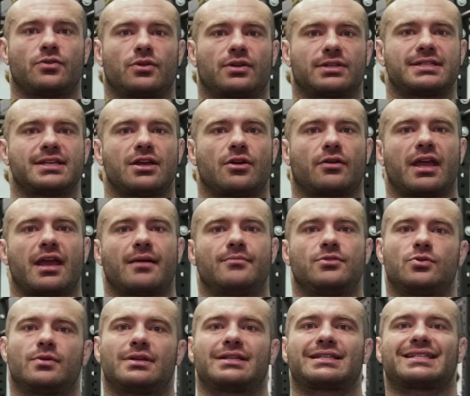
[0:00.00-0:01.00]
You can say, okay,
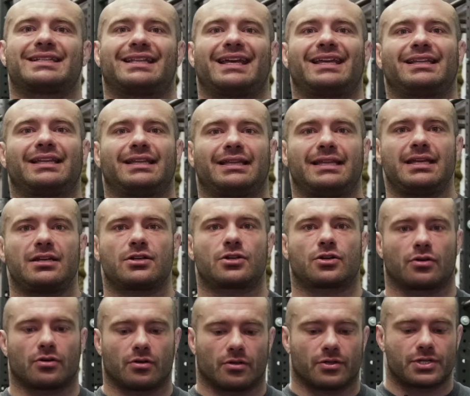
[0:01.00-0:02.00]
I'm doing slightly leaned
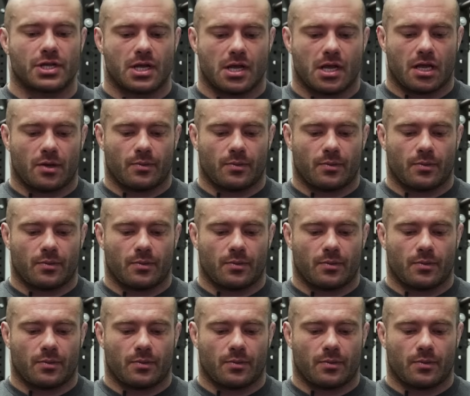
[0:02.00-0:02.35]
curls,